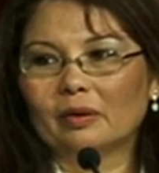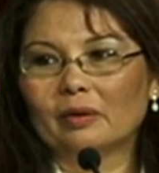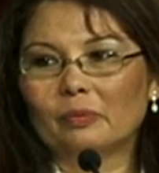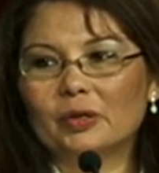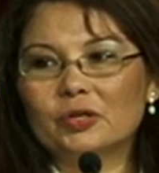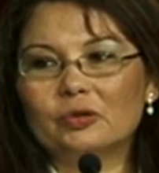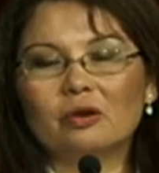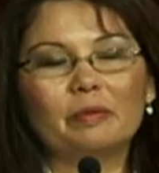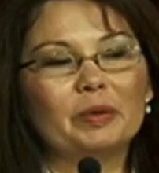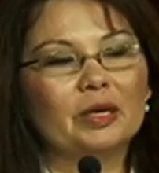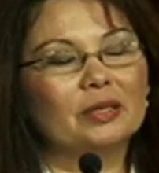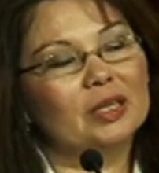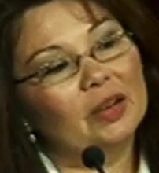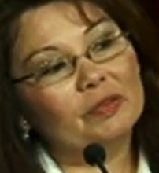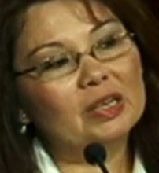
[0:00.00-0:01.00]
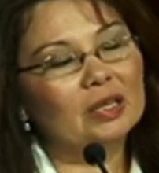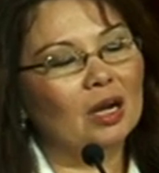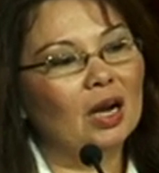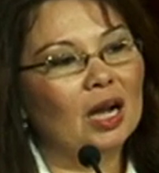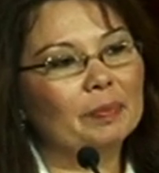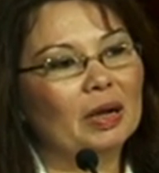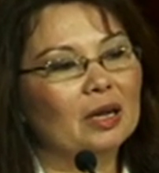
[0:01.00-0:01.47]
We're strong because every
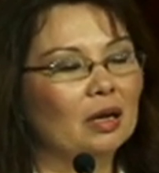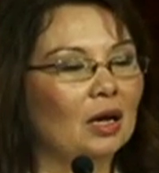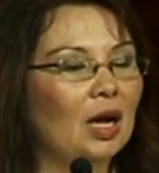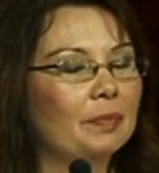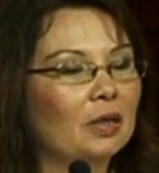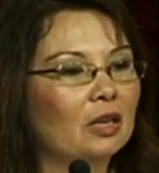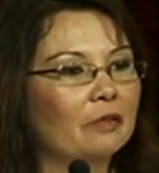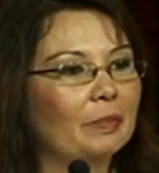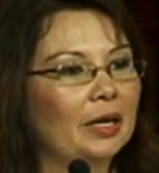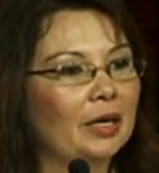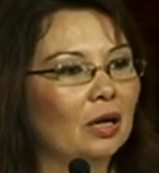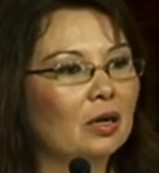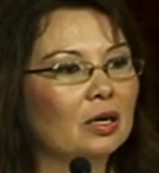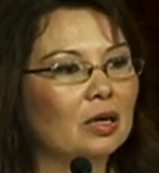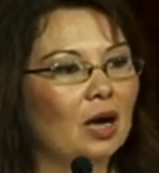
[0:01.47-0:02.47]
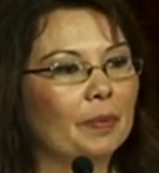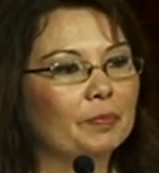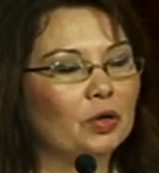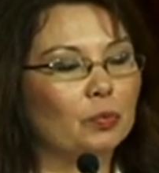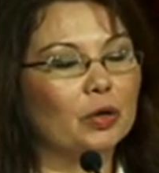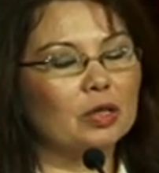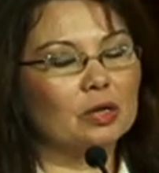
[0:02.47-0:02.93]
time I climbed out of my
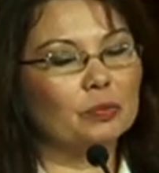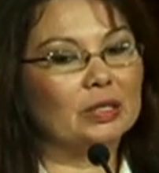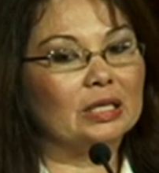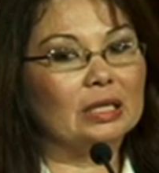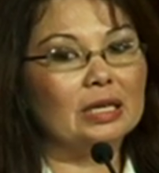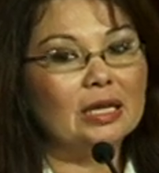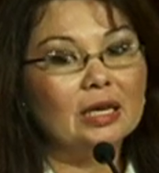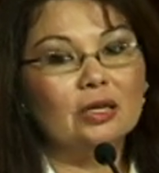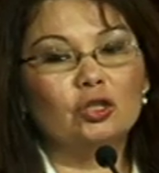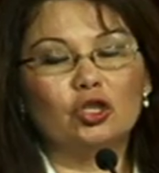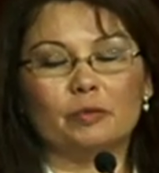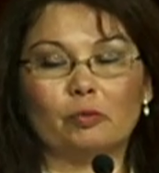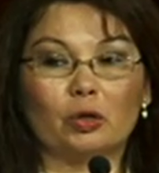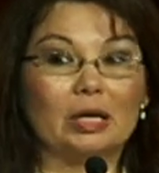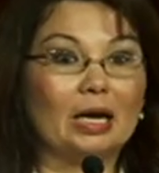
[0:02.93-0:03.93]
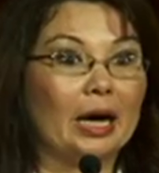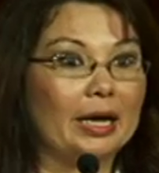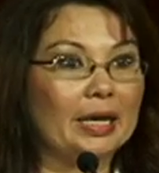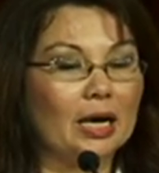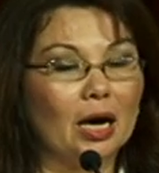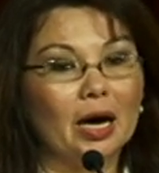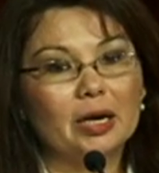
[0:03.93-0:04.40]
helicopter, whether it was in Egypt or
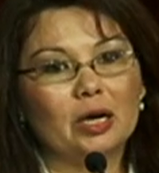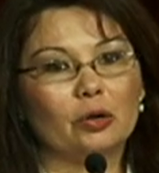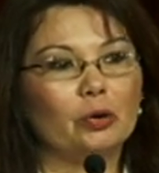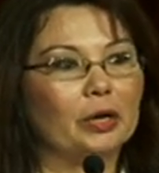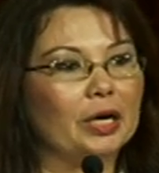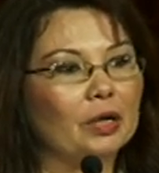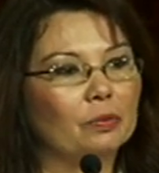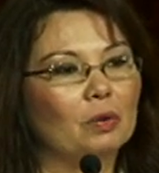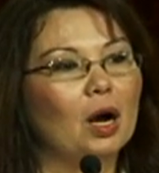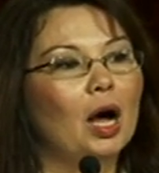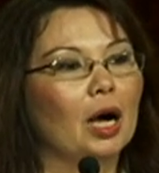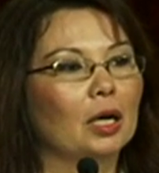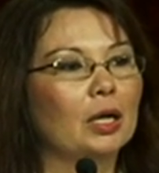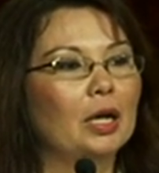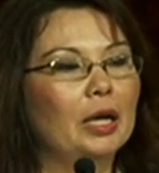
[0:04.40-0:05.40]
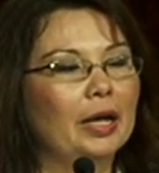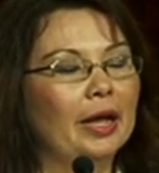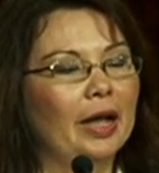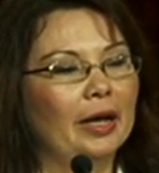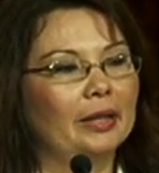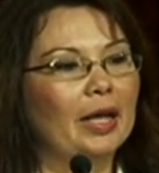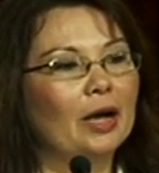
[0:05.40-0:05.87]
Guyana or Iraq,
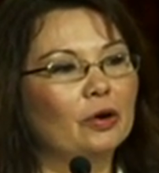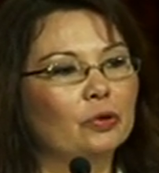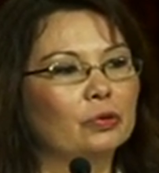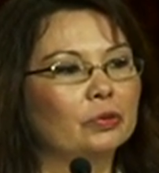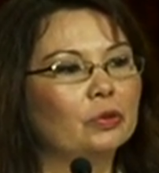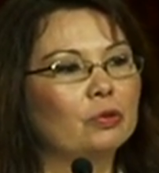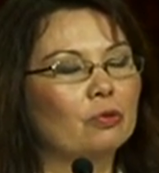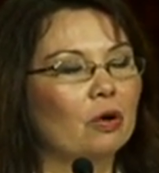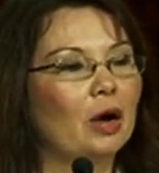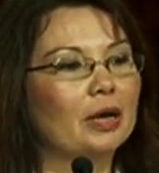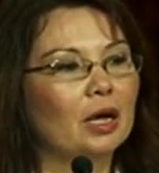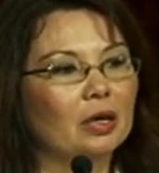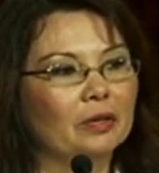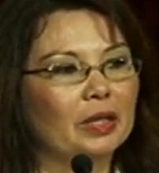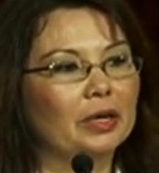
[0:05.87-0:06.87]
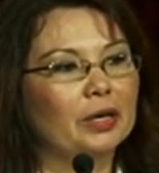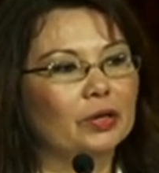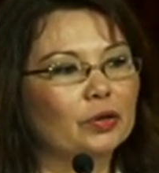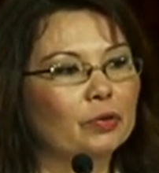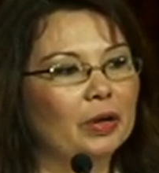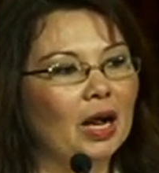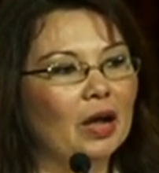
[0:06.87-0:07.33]
and that crew crawled out of that
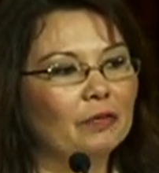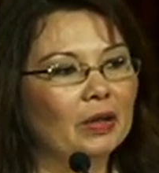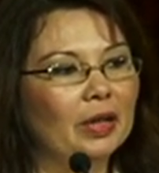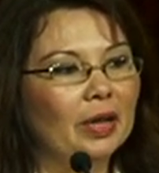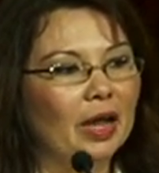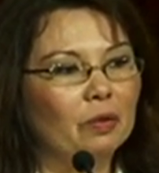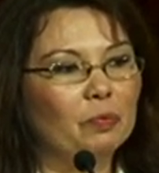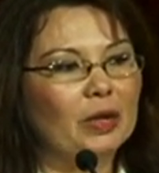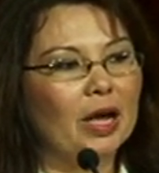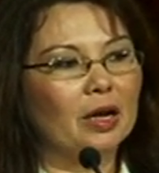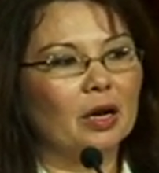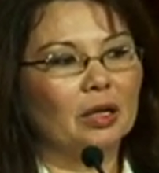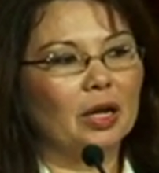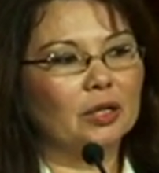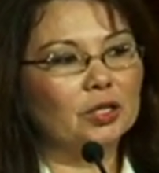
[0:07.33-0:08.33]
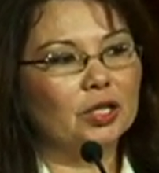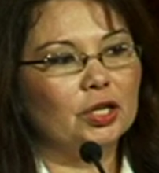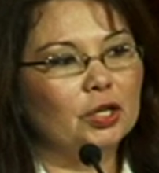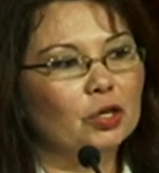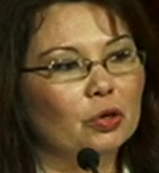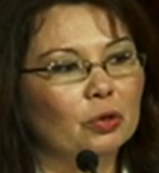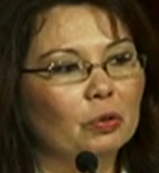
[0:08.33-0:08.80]
aircraft, and we had a
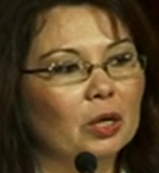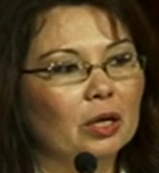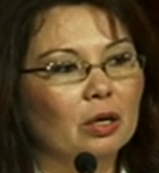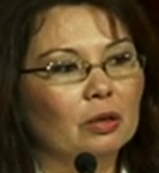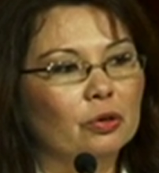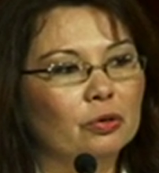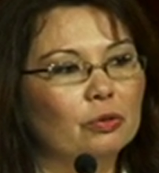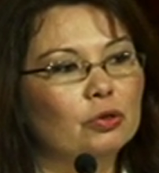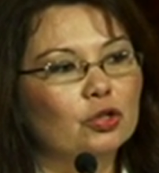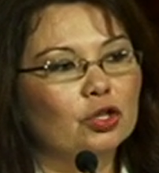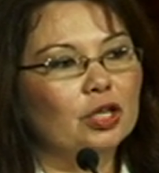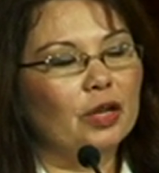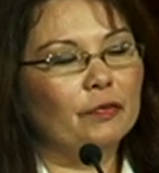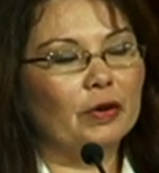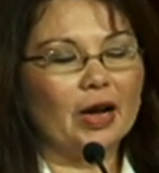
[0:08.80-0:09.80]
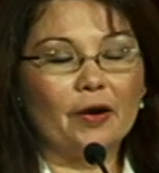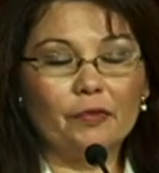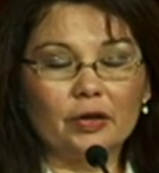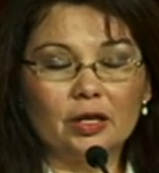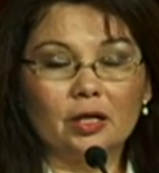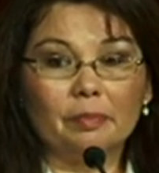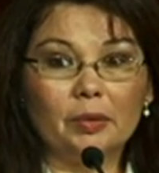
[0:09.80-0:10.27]
Latino crew chief, an
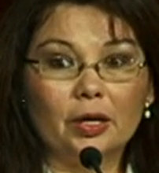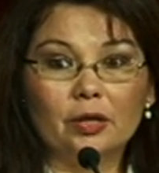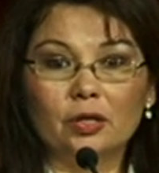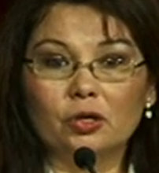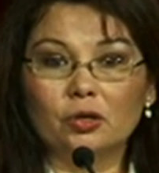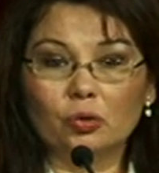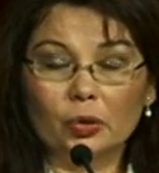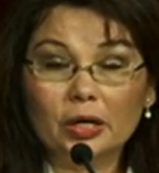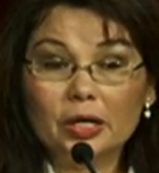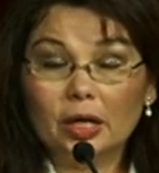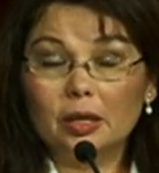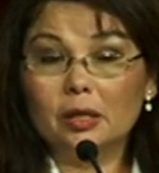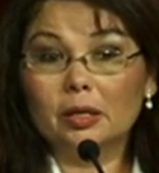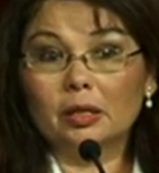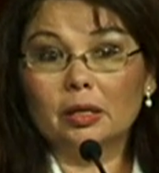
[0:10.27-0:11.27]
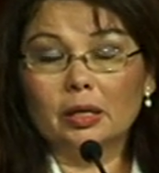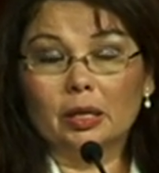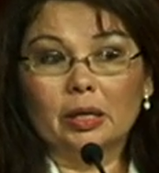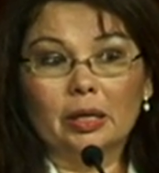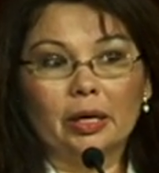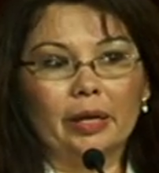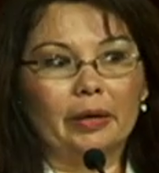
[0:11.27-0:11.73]
African-American door gunner,
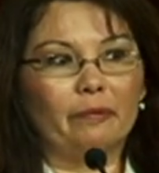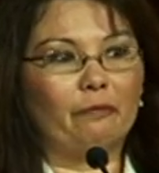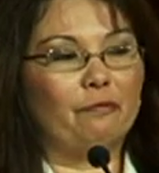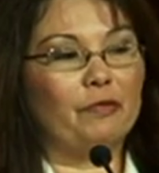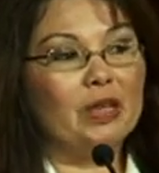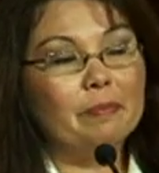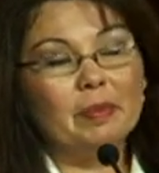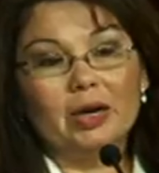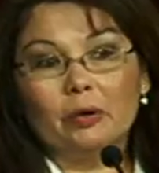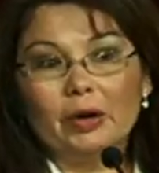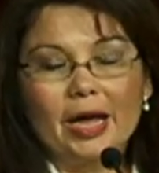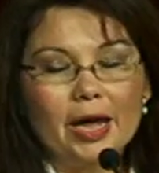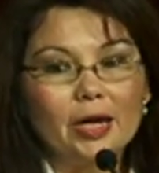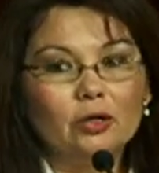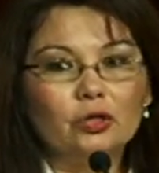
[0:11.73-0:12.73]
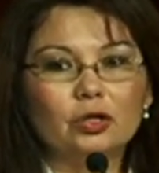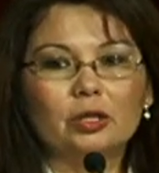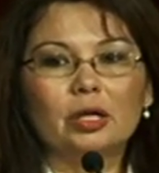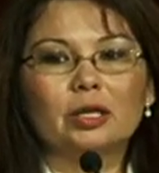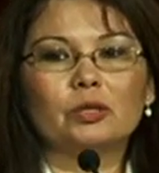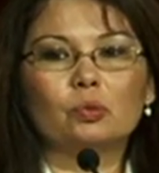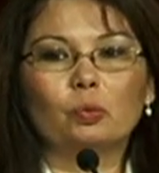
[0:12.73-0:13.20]
a female Asian
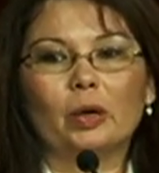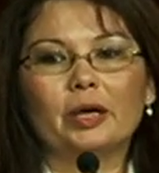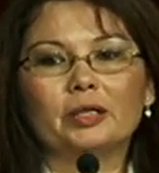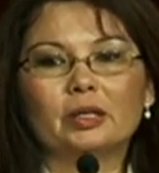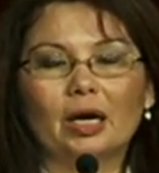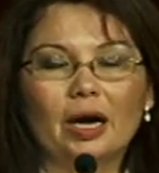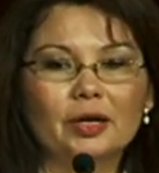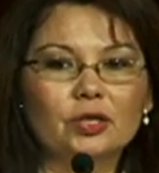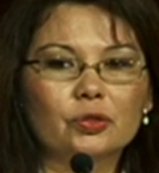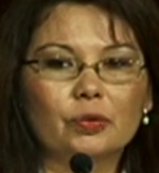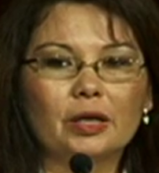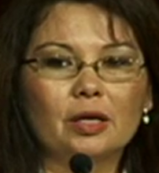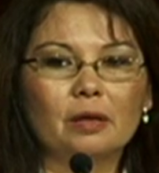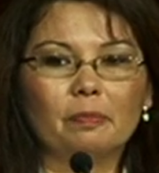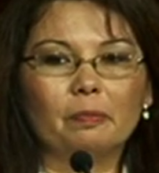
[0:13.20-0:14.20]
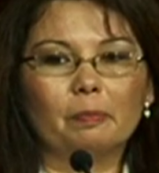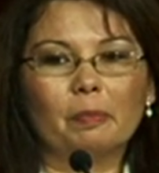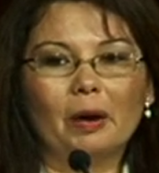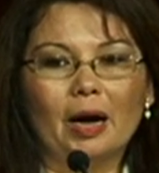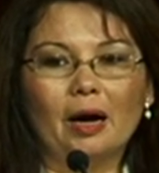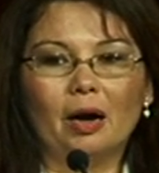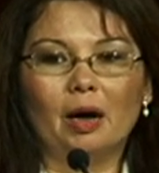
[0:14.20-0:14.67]
as the highest-ranking
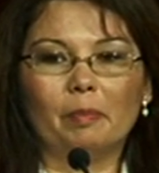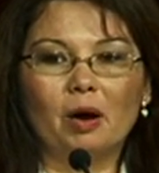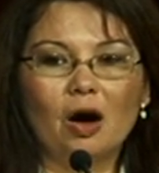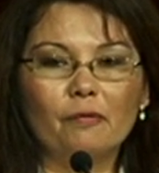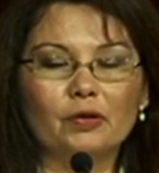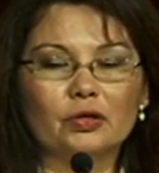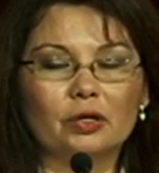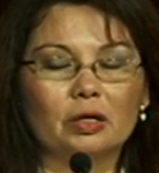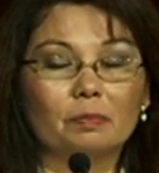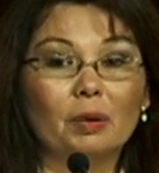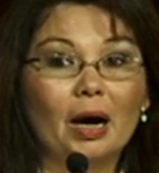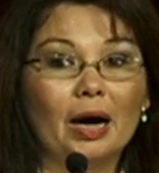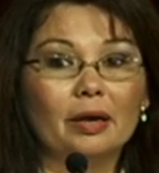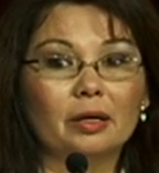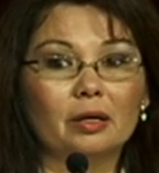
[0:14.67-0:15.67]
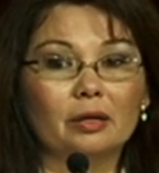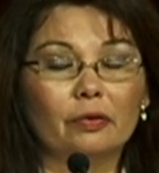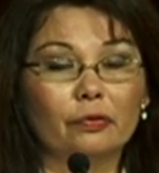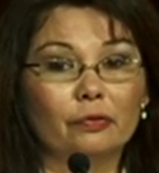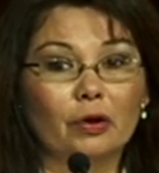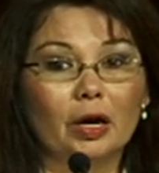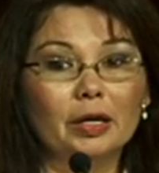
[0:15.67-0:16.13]
officer and pilot in the
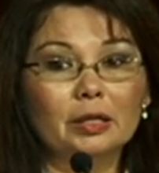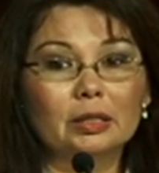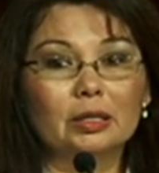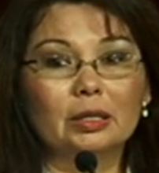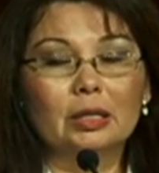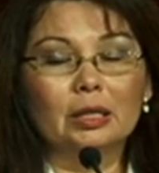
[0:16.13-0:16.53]
front,